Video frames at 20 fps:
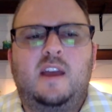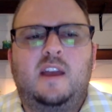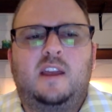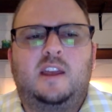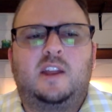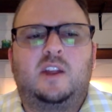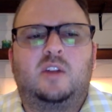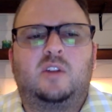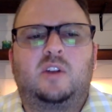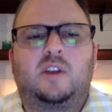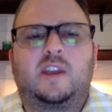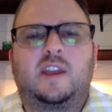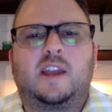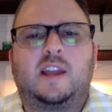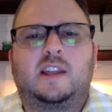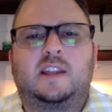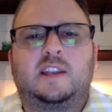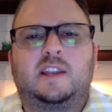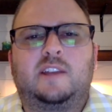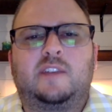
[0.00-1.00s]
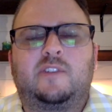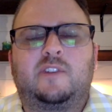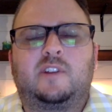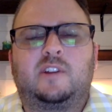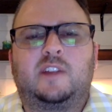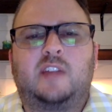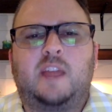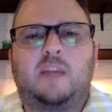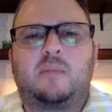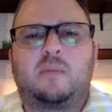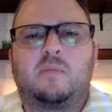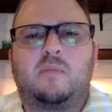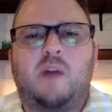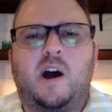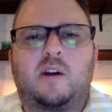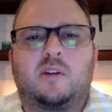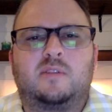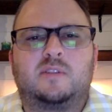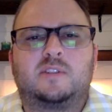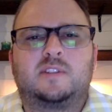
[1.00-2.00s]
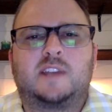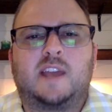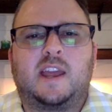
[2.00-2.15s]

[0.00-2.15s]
looking at the different labor models.